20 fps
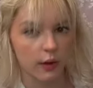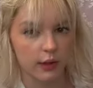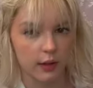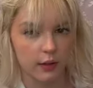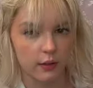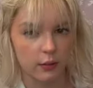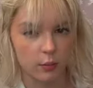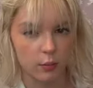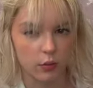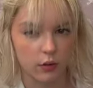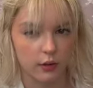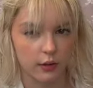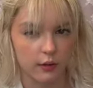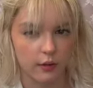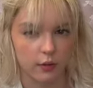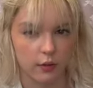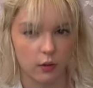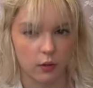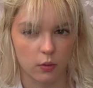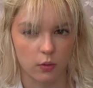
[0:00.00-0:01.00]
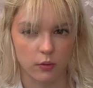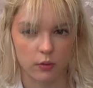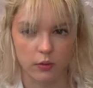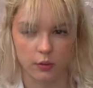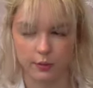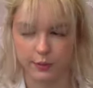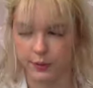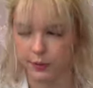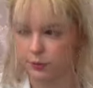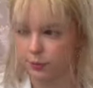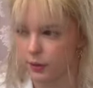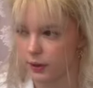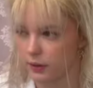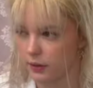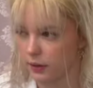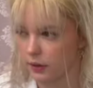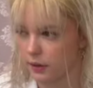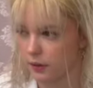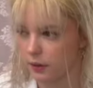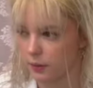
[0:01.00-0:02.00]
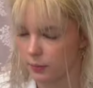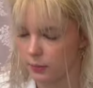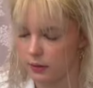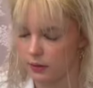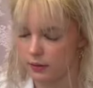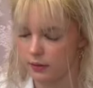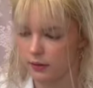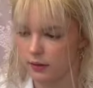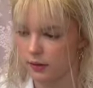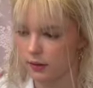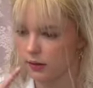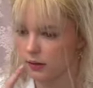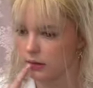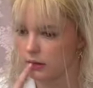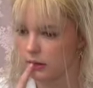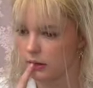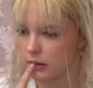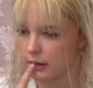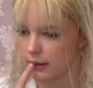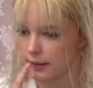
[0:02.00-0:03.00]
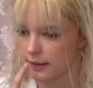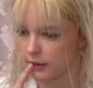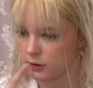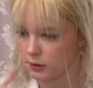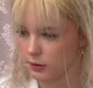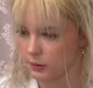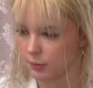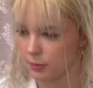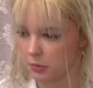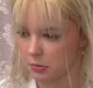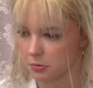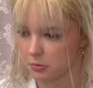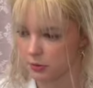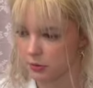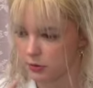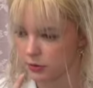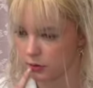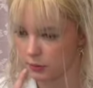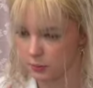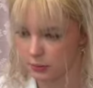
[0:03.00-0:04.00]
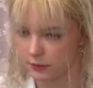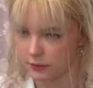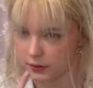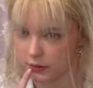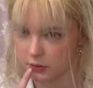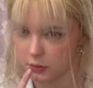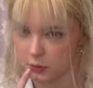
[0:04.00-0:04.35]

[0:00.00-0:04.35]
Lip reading: gets more difficult to reach back there. I'm realizing that actually probably should have been phase